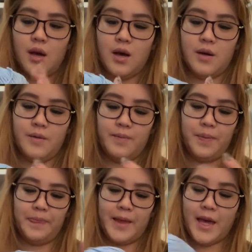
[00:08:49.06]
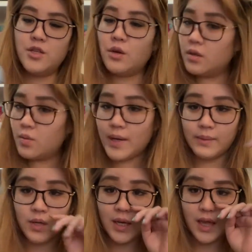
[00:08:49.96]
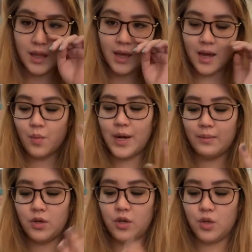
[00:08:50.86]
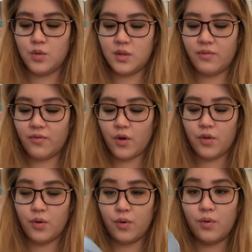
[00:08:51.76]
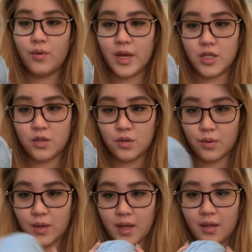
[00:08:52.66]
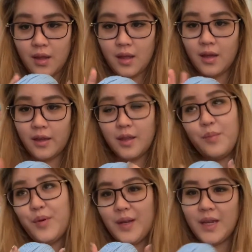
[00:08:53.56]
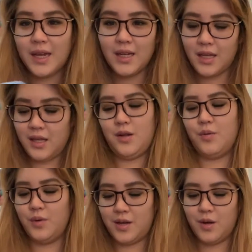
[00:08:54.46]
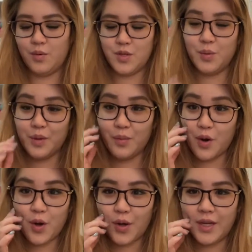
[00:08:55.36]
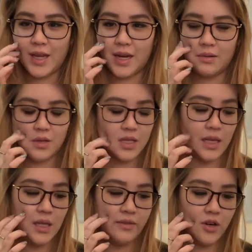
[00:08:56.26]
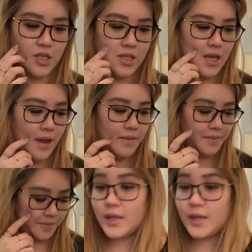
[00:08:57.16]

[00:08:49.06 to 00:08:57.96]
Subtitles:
I don't know what I'm gonna use them for though. I just know that they're pretty, and you know, we can always do with more cotton yarn because I love cotton yarn.